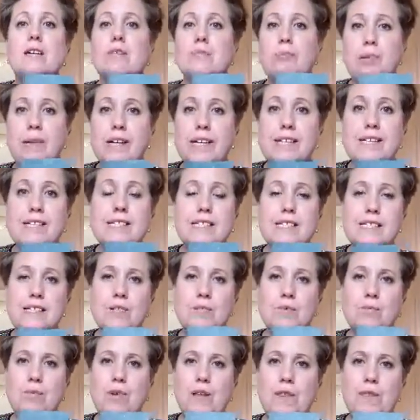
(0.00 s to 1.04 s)
Please
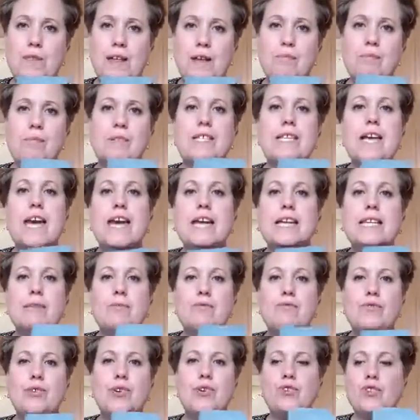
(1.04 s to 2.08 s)
sit with them, take them
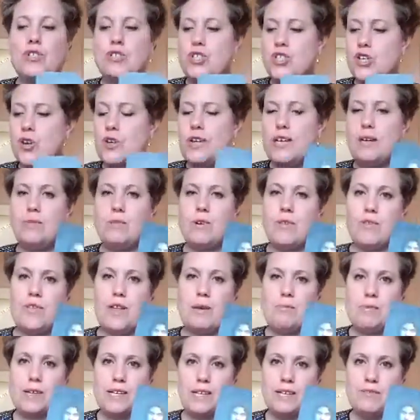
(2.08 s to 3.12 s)
further, journey with
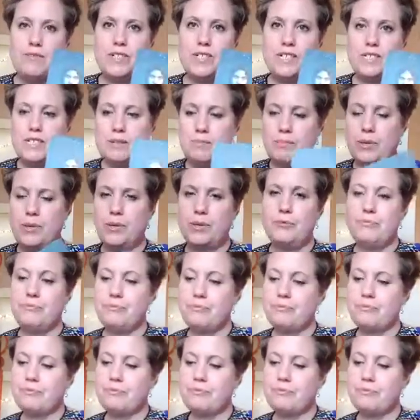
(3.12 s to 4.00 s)
them even deeper.